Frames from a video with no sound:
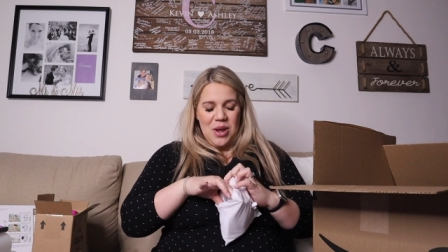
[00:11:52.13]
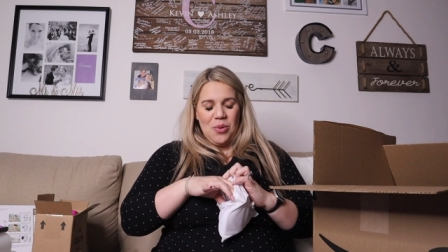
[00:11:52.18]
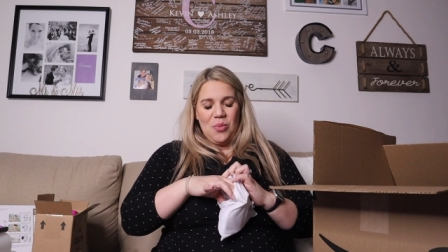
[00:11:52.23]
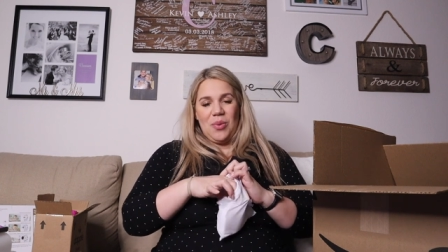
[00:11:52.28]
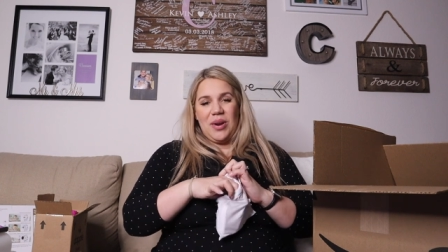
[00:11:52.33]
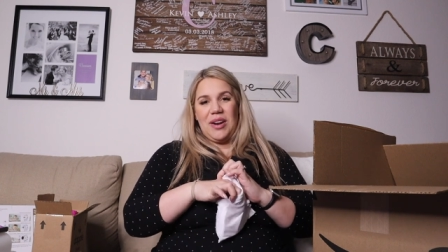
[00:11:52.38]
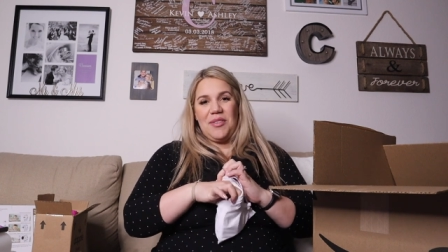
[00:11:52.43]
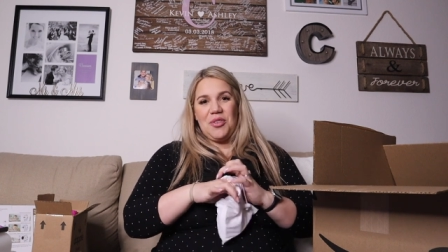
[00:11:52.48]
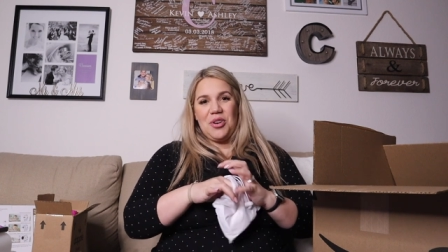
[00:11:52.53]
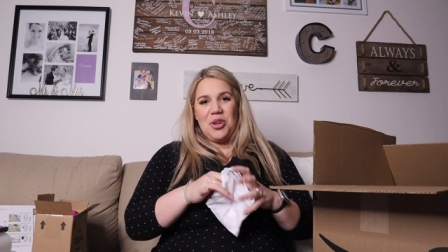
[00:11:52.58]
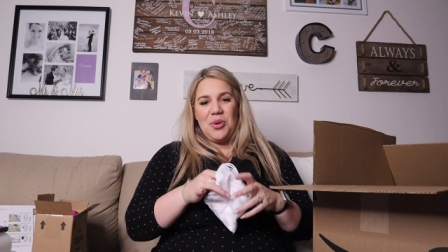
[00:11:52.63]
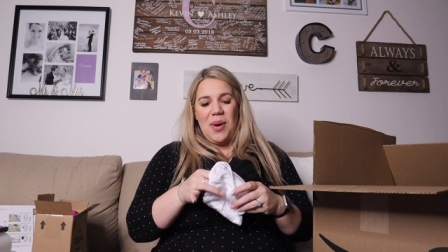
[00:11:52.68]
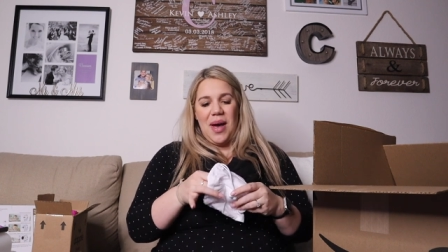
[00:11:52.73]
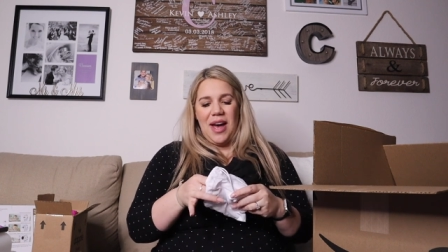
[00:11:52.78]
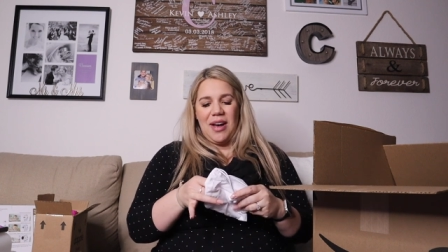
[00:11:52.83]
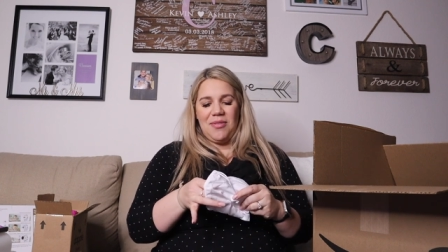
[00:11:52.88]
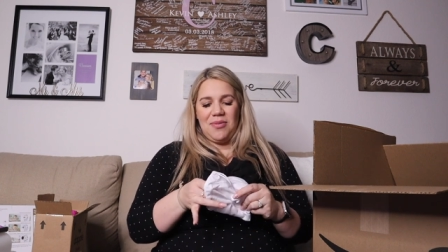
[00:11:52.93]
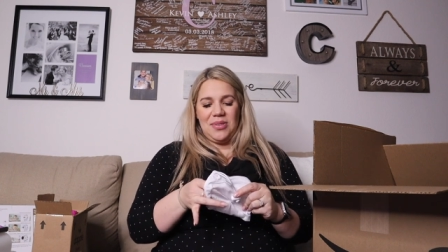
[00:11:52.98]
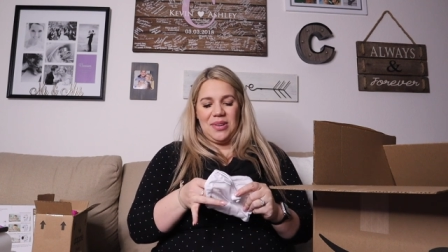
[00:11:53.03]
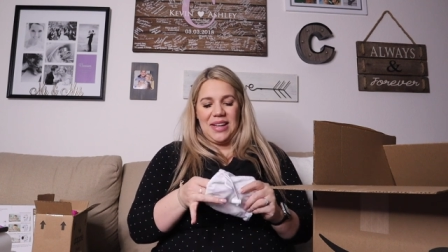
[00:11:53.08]
whenever you
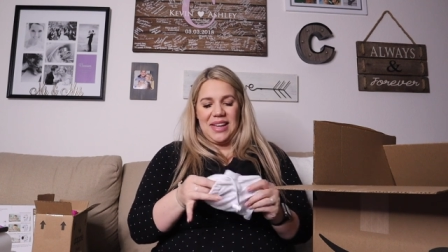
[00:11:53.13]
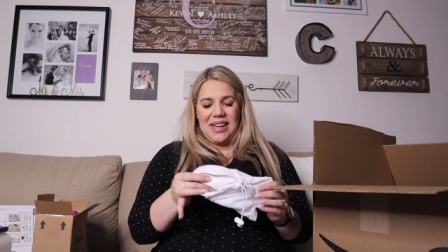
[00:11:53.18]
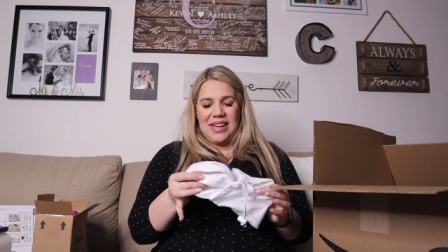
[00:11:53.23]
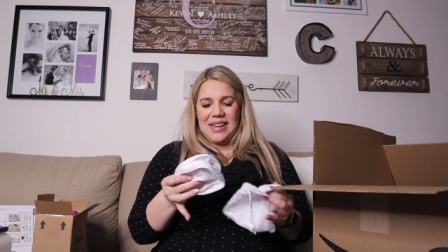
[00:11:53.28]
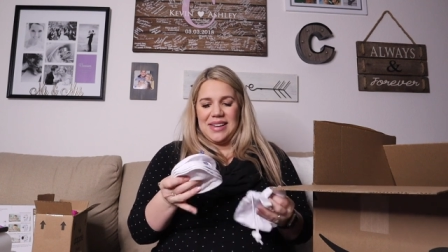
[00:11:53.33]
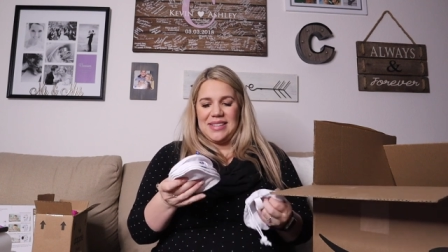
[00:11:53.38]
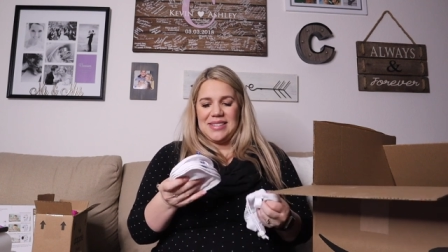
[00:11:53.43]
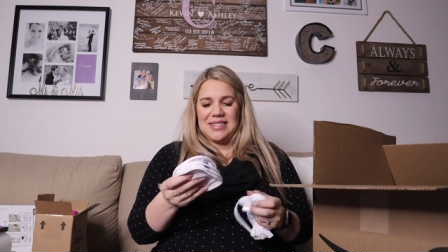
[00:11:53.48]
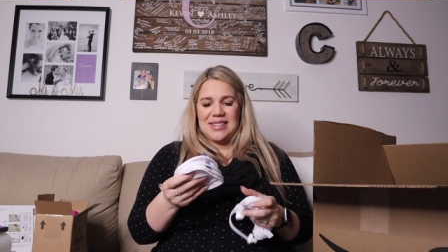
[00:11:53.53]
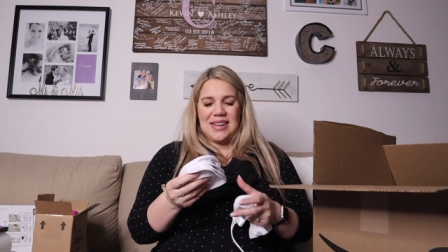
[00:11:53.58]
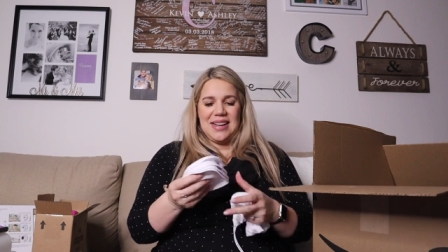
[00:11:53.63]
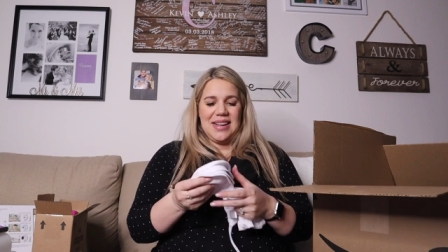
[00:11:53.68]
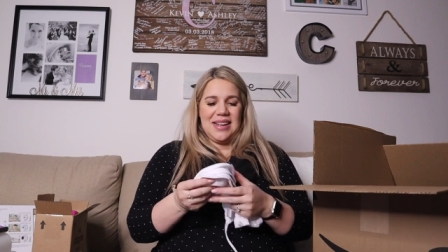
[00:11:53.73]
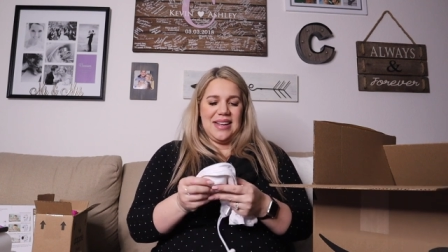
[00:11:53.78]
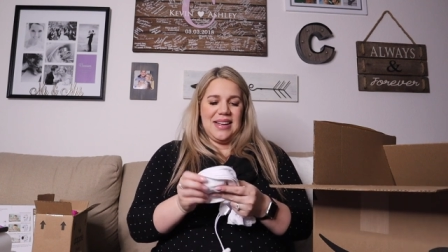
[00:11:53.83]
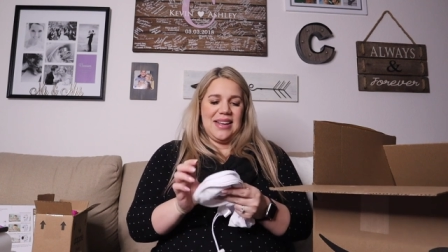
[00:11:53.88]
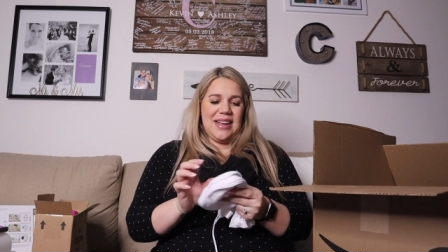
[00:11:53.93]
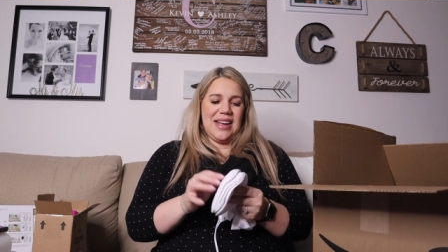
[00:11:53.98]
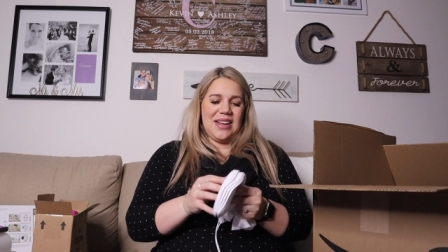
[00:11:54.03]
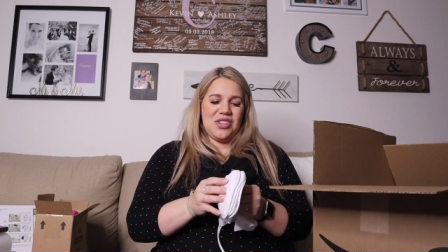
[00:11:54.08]
have leaks,
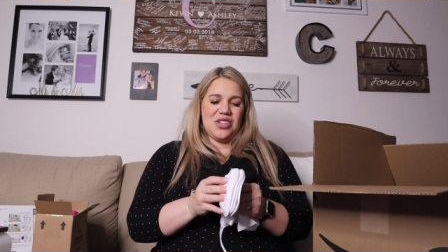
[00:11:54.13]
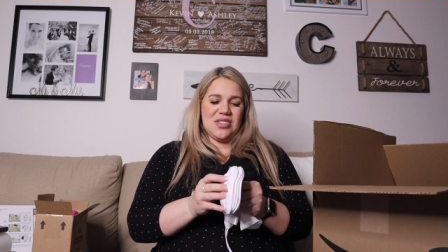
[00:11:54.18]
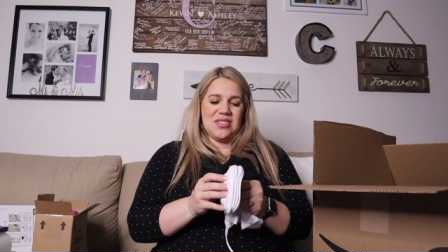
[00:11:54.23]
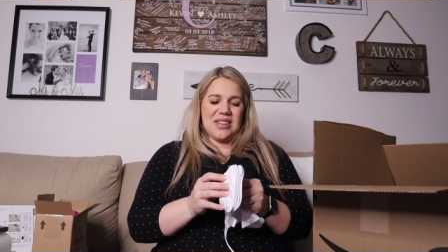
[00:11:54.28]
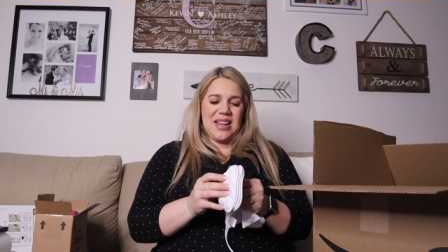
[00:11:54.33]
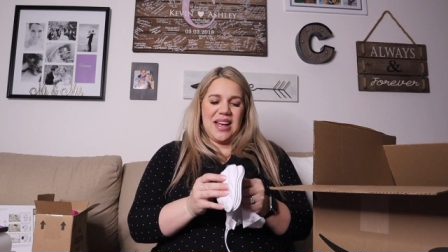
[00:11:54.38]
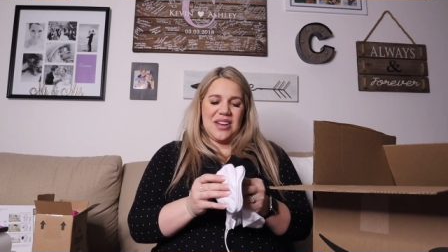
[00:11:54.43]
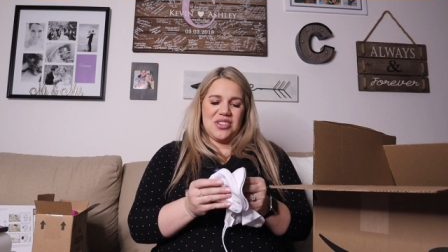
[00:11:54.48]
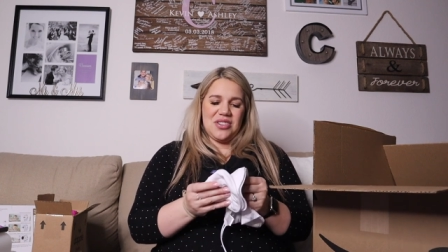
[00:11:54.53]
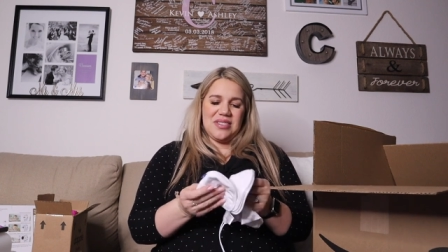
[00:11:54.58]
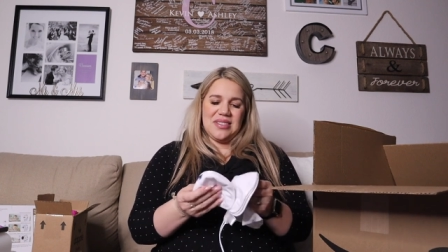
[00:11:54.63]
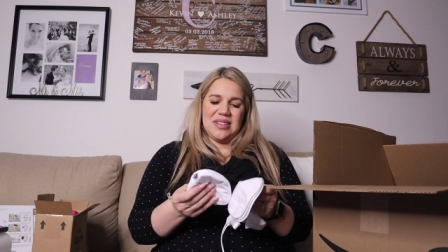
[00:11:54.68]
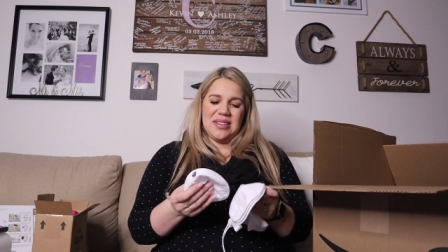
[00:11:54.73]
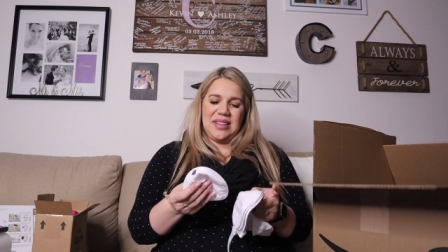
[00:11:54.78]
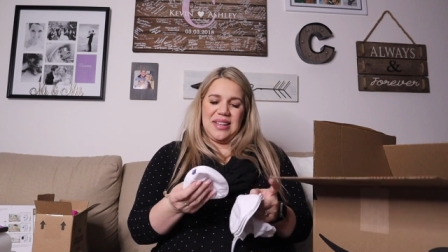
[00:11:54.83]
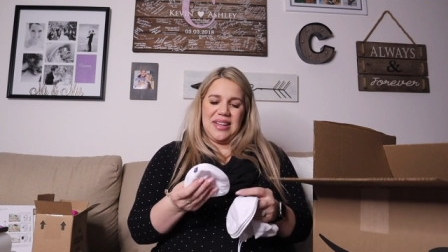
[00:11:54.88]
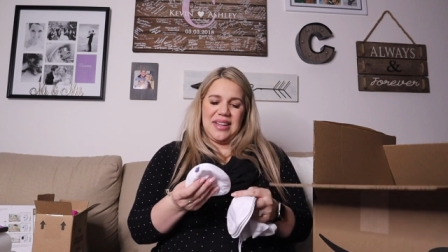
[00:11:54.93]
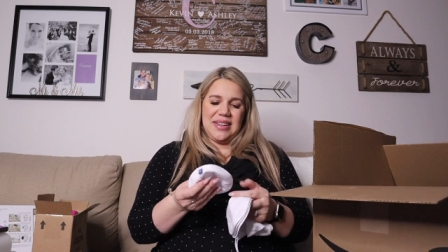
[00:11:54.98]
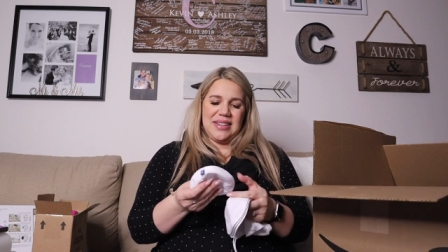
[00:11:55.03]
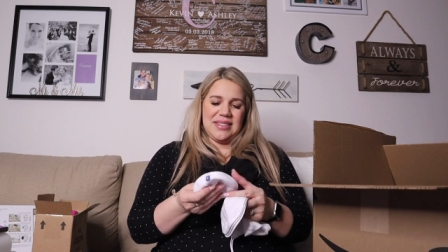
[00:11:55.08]
it just catches the
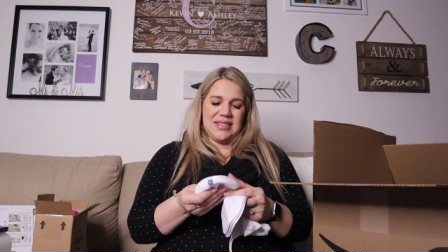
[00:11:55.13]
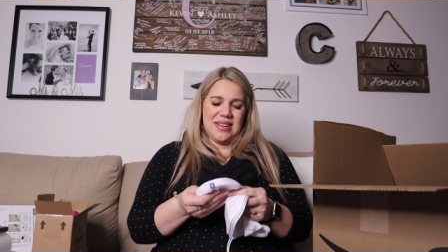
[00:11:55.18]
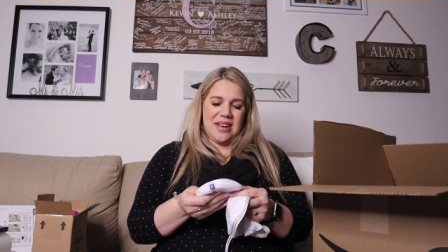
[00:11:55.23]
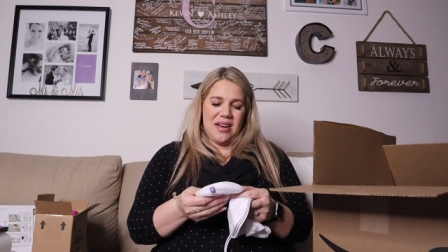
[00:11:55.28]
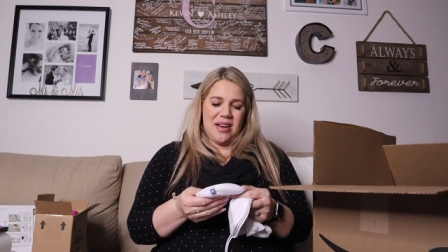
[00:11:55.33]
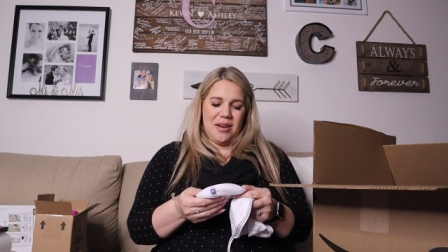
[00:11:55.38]
leaks. Um, I